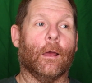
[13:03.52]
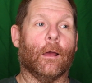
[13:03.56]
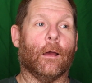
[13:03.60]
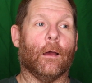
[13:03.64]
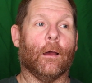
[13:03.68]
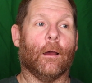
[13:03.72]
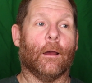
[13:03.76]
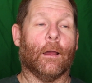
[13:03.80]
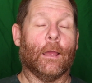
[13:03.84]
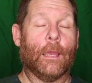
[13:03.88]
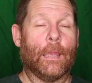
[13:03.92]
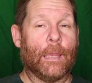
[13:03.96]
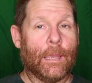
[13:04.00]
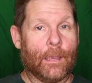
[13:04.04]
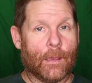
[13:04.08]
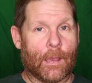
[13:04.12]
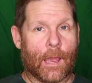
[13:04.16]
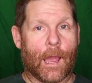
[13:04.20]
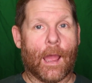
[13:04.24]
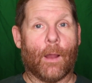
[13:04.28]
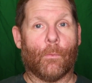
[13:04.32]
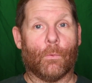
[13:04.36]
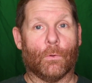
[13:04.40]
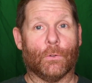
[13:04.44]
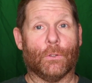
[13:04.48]
uh, it,
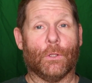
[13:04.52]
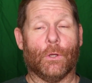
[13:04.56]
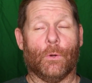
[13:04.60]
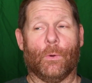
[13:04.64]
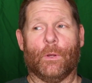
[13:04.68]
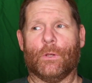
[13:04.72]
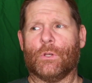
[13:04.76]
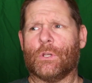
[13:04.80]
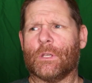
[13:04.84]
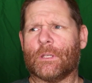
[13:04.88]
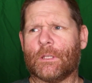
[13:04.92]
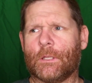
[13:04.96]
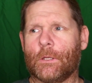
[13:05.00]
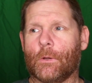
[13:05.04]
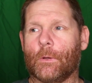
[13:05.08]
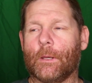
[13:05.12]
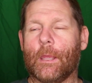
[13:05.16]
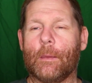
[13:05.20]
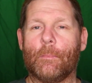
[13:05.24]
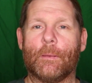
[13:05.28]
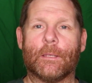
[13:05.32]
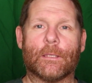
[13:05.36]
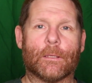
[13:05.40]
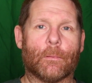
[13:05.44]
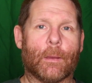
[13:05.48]
I will do it. Just you know,
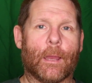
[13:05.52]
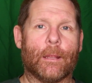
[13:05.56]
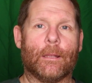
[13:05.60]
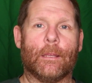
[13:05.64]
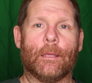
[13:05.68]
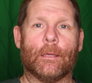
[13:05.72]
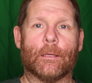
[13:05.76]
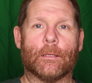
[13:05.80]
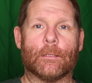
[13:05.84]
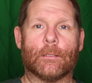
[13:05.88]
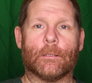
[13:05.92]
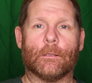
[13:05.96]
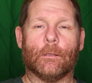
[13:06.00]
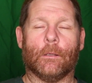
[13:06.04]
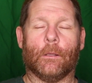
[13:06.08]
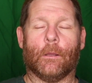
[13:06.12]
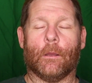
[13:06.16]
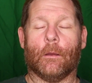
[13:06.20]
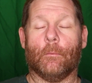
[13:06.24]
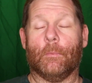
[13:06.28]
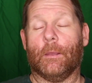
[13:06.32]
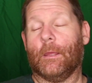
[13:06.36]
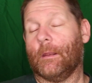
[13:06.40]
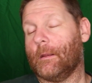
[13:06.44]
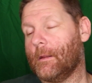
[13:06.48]
give me some ideas,
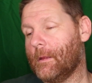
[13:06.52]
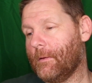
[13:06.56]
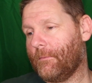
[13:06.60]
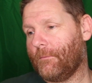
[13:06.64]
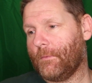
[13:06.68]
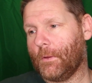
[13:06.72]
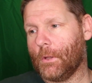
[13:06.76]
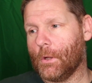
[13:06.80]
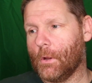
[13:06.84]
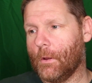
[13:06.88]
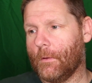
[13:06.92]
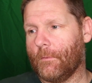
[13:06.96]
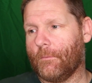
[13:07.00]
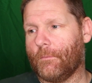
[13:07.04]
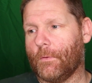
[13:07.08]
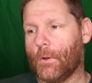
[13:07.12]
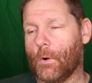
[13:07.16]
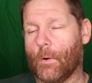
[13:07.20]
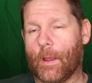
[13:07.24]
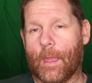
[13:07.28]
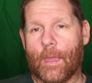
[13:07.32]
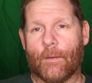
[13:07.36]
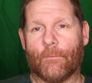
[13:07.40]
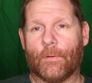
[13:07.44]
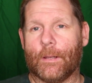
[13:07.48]
um, and if you know if you
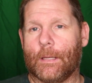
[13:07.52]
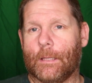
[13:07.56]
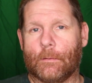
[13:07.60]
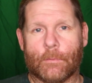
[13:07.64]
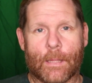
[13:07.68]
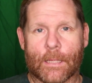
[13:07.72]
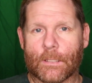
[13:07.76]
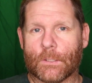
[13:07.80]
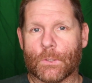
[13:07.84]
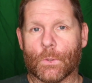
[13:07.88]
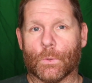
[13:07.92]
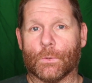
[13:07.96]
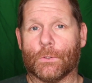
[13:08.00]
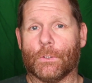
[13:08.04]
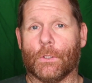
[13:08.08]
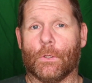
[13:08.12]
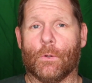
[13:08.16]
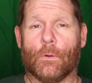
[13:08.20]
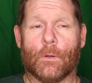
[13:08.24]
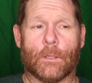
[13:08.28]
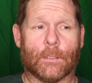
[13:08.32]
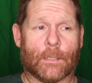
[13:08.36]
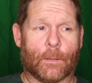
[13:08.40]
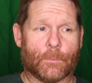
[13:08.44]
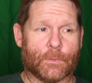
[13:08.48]
don't have any, that's cool
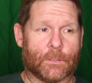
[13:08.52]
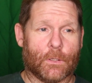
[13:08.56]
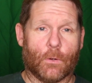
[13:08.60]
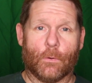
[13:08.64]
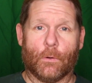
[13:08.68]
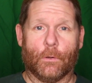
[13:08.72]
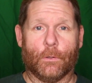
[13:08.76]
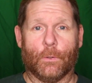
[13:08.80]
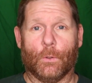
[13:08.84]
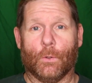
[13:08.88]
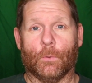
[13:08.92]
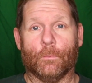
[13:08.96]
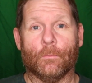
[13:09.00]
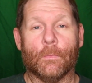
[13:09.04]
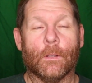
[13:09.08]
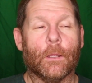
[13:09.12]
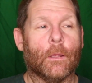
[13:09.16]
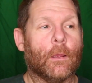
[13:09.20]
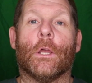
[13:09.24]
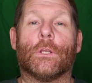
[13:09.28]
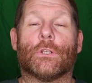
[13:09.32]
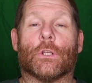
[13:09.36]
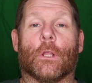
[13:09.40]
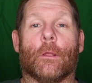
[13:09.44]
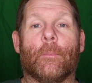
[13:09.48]
too, because I'm still going to do them.
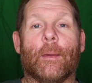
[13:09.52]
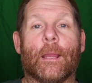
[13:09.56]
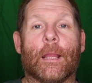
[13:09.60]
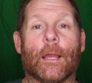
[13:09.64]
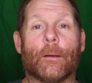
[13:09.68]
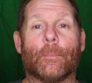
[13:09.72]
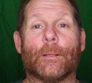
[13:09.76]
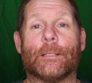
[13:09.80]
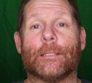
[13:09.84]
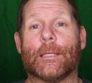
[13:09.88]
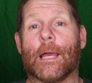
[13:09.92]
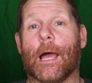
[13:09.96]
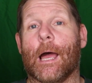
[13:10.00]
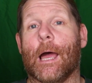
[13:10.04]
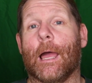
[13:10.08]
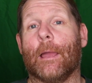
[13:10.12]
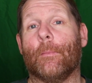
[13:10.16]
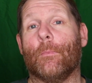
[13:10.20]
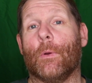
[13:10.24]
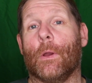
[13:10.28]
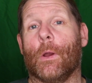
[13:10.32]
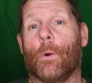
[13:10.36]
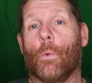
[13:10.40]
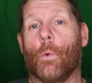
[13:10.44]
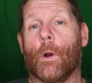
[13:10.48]
So there may come a
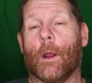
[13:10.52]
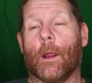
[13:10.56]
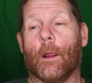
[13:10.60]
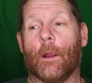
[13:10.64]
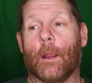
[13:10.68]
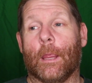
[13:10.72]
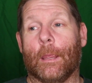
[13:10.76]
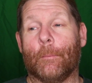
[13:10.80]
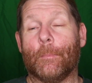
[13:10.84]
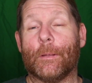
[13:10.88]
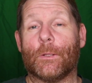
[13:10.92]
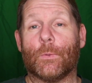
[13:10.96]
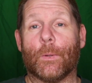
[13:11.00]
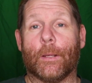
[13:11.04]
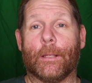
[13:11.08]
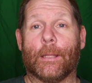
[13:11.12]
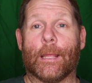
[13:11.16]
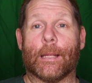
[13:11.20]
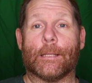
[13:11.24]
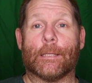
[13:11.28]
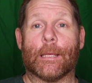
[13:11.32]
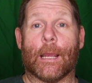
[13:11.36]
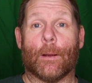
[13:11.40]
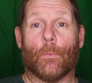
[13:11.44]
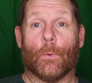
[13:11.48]
time where, in between
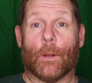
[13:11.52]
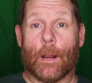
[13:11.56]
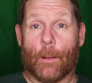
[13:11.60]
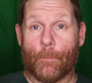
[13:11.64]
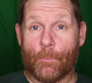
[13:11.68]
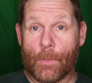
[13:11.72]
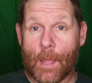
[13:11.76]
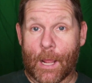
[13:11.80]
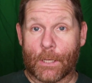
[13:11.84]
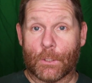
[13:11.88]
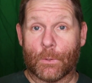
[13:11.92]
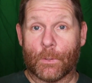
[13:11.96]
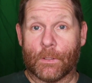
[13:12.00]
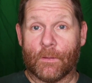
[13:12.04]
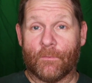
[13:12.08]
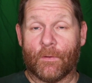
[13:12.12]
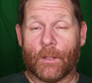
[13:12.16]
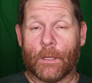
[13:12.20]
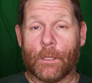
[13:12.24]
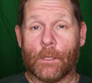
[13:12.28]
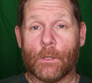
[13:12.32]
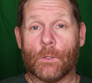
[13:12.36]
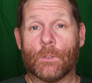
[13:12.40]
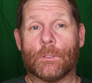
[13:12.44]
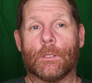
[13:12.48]
that time when I'm not doing the
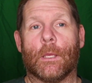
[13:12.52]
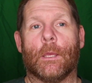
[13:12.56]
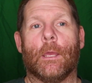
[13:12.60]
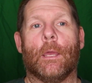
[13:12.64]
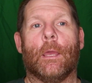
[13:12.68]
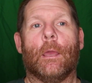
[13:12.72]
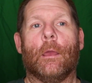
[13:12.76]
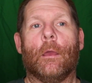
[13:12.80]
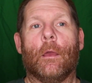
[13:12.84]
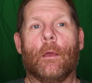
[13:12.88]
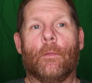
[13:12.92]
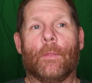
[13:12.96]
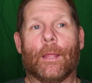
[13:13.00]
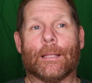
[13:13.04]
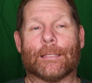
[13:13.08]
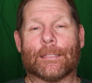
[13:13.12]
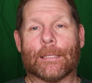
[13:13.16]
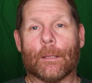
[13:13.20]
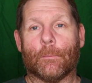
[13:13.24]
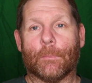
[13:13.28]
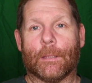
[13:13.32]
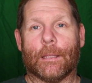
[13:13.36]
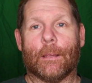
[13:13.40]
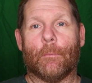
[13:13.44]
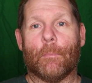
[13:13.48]
videos, that
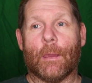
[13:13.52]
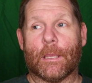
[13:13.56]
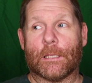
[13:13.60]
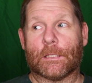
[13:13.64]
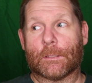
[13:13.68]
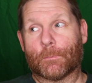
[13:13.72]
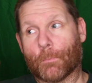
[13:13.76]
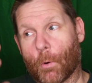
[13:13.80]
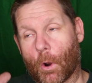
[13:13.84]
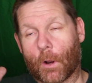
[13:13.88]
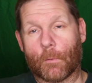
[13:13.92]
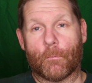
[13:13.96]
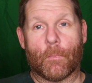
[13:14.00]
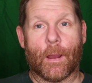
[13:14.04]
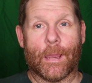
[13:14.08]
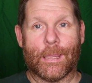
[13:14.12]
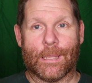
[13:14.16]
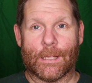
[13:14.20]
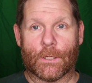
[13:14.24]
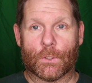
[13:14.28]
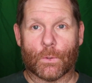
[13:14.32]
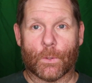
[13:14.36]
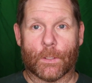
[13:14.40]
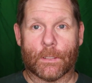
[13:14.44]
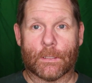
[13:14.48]
something may spark my
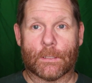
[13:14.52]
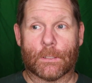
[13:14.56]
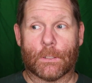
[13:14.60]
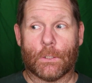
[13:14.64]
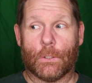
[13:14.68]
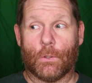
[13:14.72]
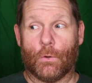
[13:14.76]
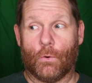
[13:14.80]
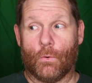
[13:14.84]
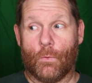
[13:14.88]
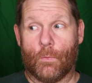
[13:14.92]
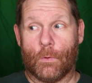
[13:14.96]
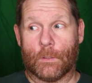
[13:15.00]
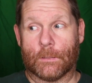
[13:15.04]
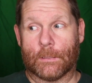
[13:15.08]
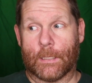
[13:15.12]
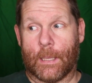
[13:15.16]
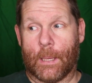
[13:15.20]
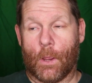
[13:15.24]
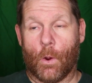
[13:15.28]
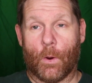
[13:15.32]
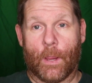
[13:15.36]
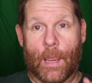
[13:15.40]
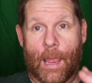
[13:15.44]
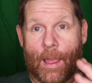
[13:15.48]
interest to
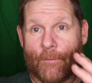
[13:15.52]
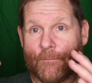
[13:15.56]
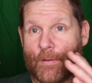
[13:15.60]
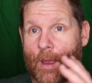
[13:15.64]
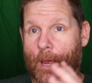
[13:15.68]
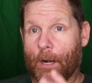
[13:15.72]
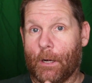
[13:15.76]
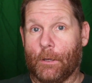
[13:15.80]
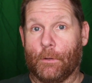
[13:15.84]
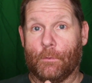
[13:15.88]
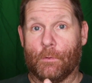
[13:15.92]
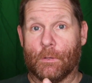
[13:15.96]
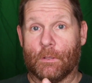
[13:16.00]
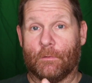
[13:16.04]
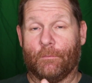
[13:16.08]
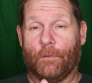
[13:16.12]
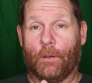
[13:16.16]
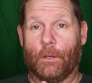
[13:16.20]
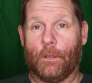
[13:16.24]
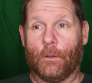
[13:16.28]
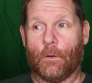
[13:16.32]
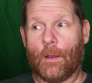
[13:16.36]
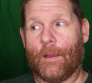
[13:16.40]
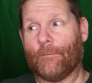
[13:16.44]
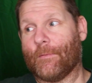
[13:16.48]
say, okay, I've got to do this
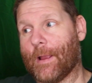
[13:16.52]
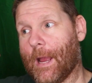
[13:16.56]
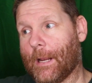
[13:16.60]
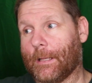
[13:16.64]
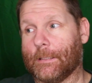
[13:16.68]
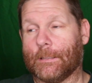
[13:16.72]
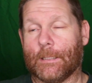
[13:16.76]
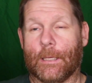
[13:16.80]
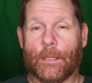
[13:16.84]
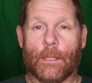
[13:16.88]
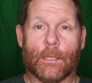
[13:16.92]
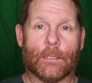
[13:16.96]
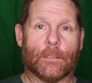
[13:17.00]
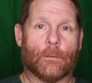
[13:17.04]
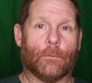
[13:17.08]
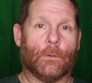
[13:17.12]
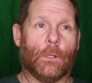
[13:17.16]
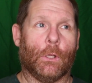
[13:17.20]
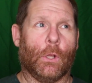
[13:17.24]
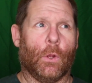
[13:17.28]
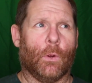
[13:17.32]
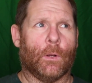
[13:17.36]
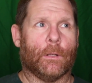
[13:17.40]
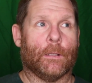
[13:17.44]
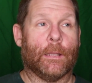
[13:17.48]
video. I've got to say this,
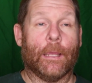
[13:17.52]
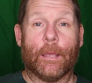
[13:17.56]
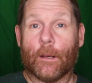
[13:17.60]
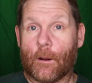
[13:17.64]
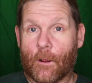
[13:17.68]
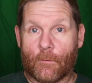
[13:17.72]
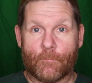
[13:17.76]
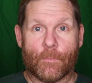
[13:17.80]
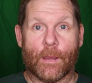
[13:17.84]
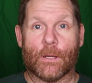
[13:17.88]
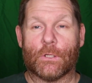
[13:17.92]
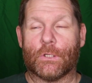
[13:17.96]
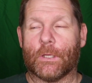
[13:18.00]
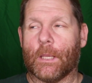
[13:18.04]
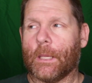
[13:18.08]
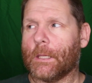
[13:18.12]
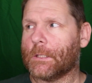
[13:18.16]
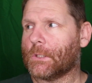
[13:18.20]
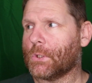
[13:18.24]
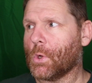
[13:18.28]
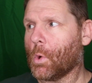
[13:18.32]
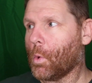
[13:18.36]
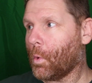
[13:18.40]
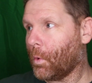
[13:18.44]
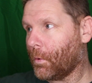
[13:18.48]
you know, to get off my
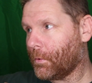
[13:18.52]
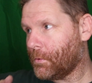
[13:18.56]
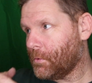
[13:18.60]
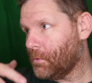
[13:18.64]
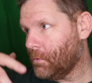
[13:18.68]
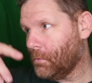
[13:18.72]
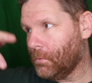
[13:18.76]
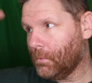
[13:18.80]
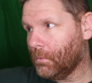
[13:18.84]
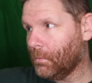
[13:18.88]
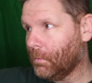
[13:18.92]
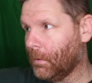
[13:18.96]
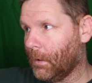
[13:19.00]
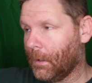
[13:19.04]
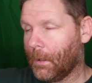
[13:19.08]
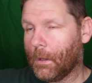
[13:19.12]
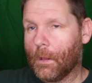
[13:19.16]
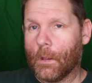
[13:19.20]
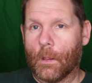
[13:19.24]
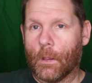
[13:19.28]
chest or to,